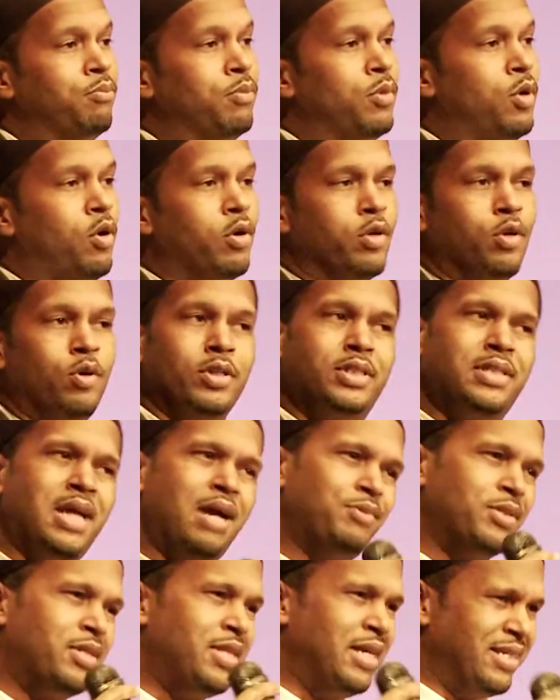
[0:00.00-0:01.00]
all
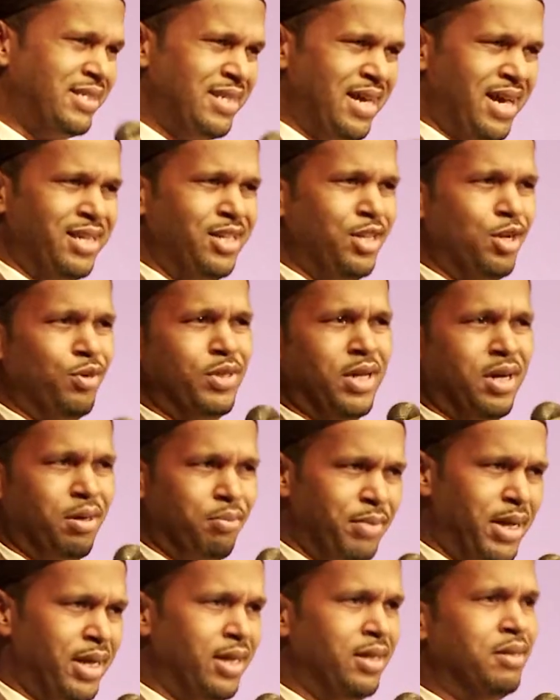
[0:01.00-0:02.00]
types of things that young
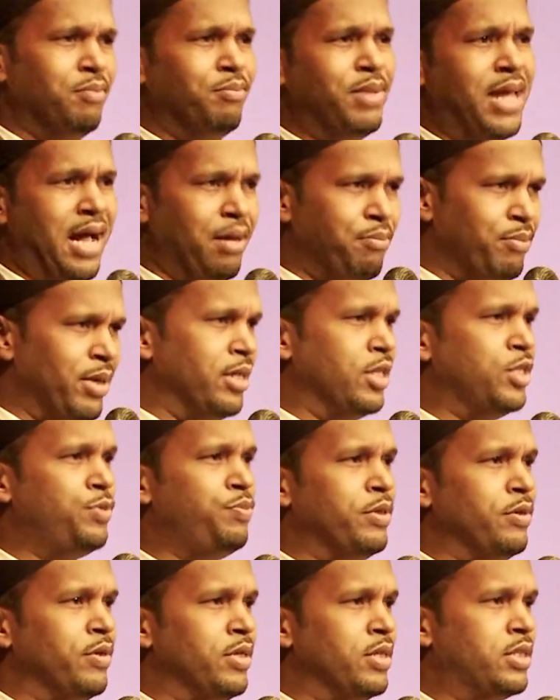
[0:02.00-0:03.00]
men and black men
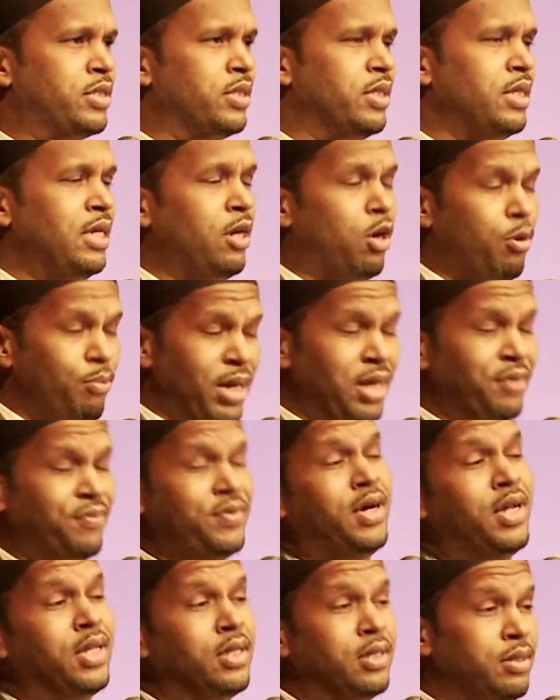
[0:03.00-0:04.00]
experience, or men of
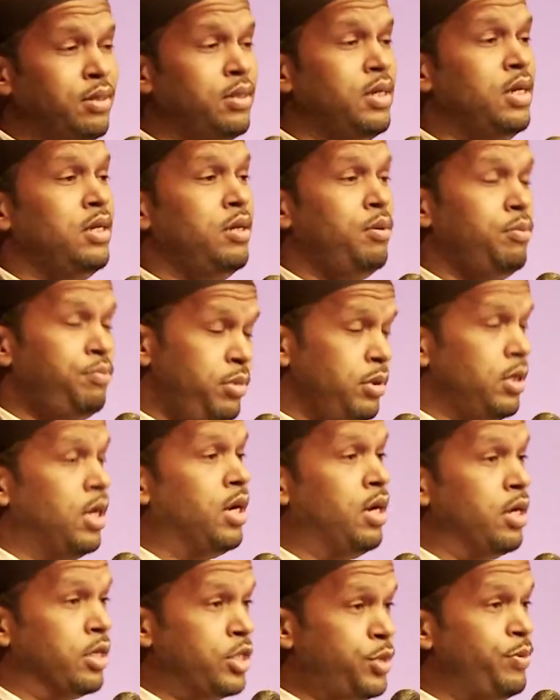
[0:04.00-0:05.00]
color
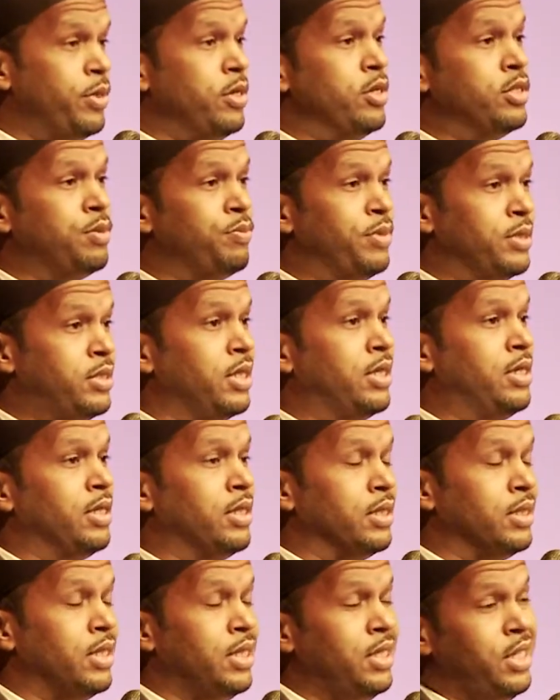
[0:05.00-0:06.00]
experience in
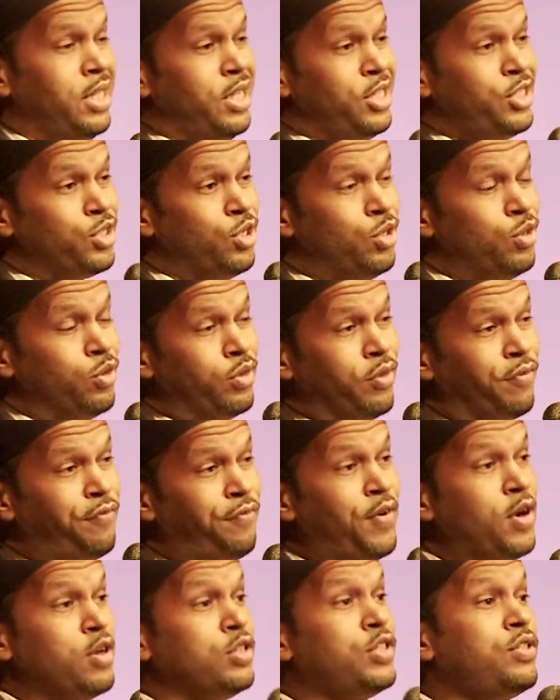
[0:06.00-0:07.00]
particular. So the
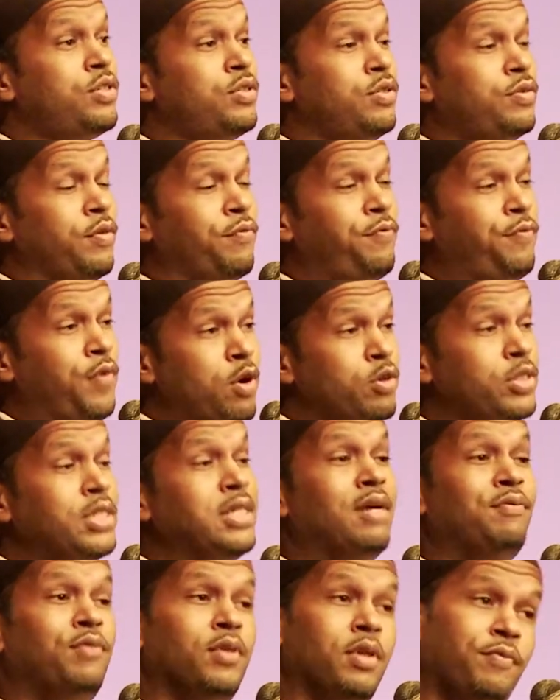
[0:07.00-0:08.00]
first
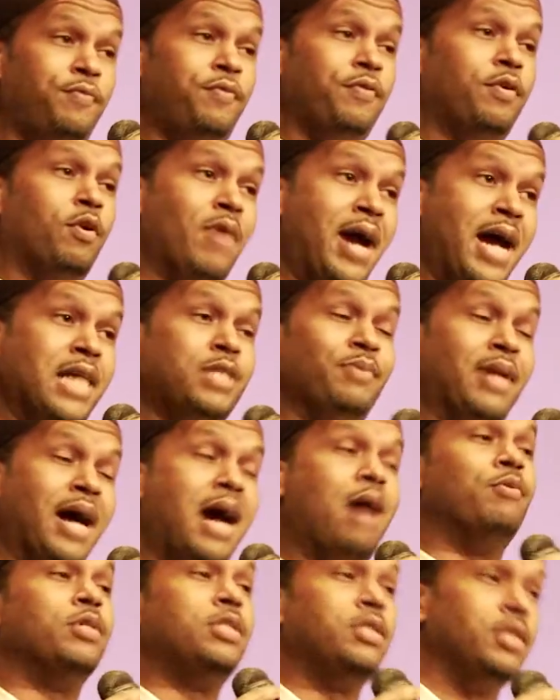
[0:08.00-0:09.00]
level of harassment I
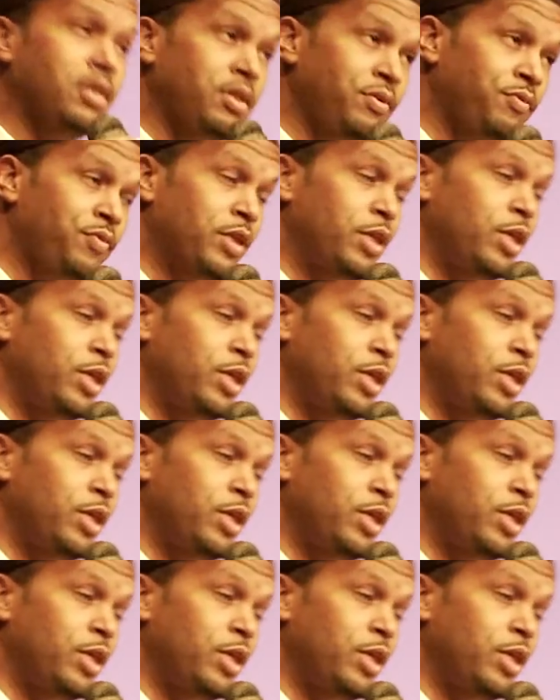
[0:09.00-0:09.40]
received